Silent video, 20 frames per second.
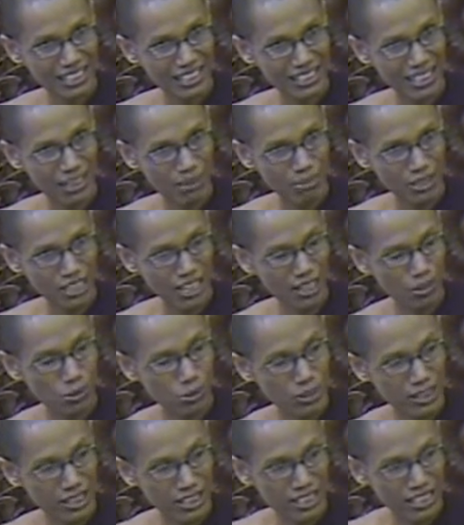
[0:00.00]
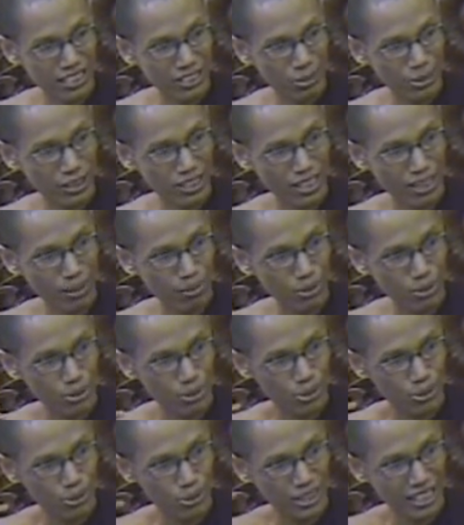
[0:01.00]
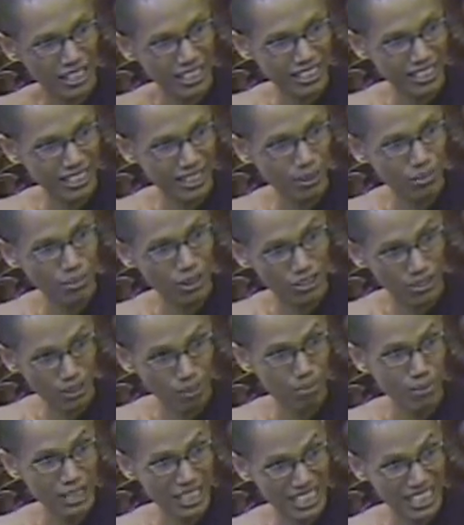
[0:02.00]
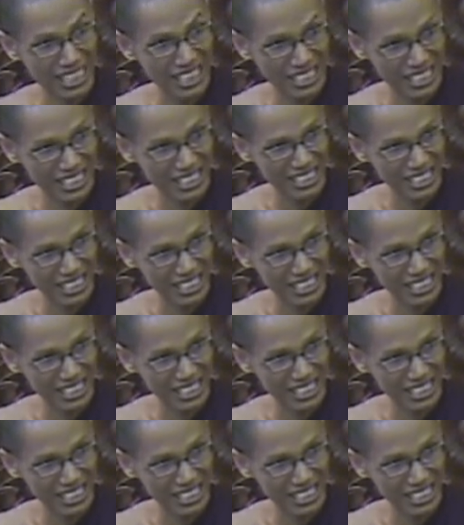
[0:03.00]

sometimes we, we have to think about the meaning.